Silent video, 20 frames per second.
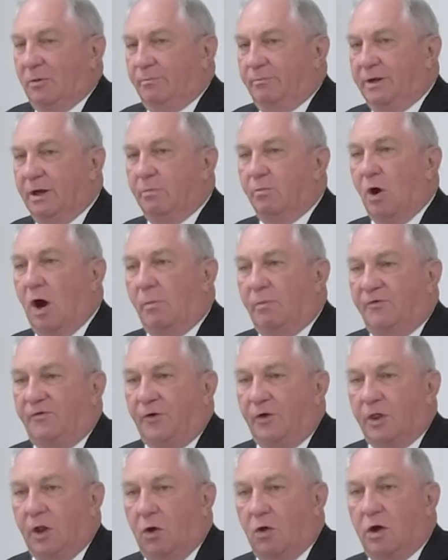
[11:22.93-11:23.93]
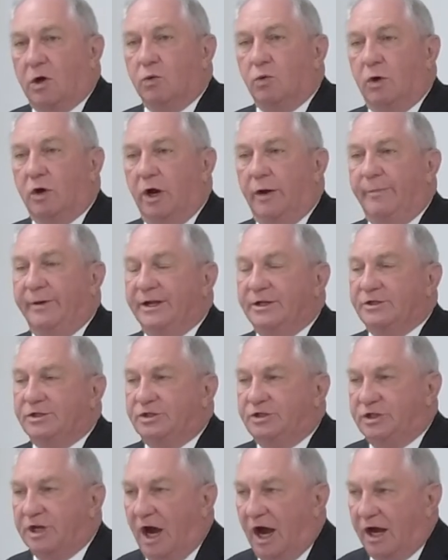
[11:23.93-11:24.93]
We're brought before the Lord and we're going to be
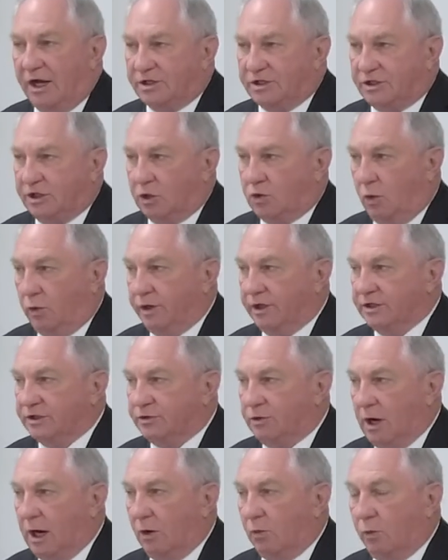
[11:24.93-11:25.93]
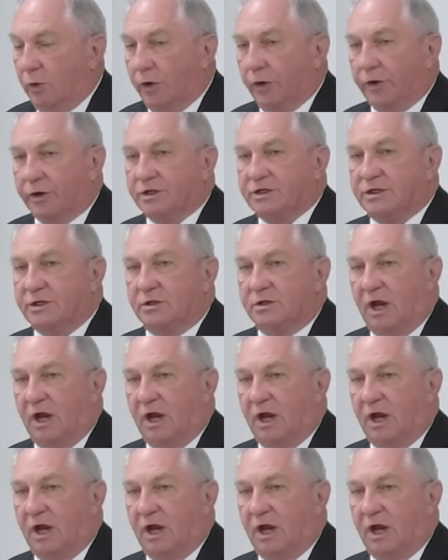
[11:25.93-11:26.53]
judged according to our works.